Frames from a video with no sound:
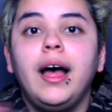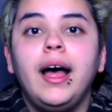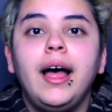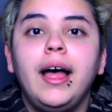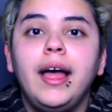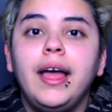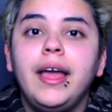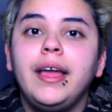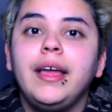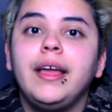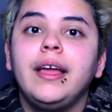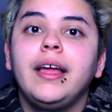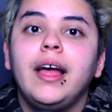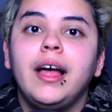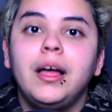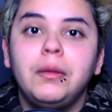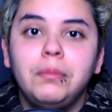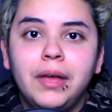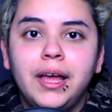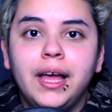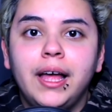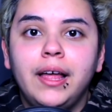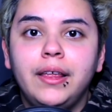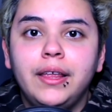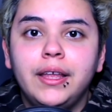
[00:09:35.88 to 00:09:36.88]
Hi, I'm
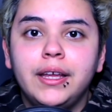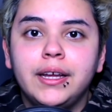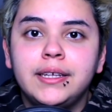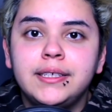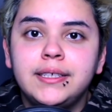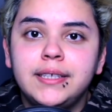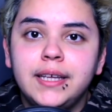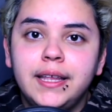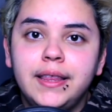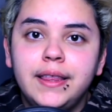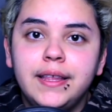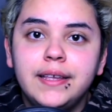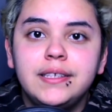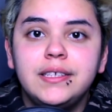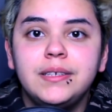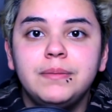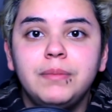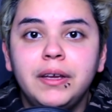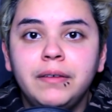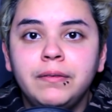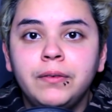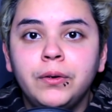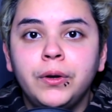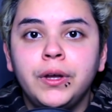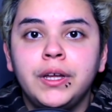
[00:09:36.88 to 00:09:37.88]
Alex, and this is
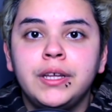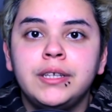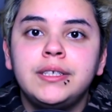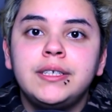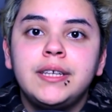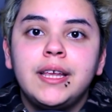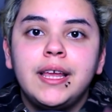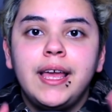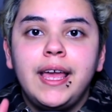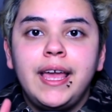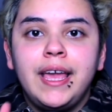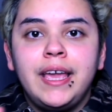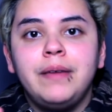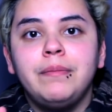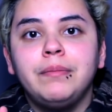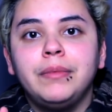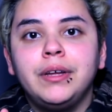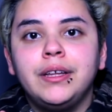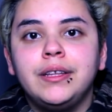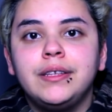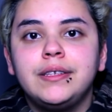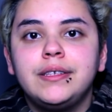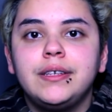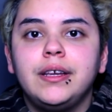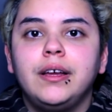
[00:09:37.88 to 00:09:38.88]
my voice 8
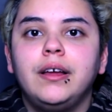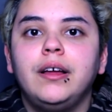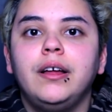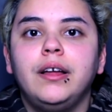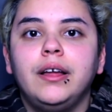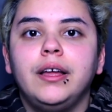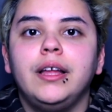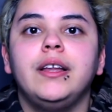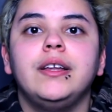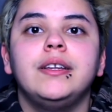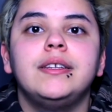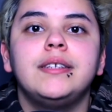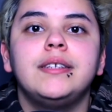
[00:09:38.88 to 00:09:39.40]
months on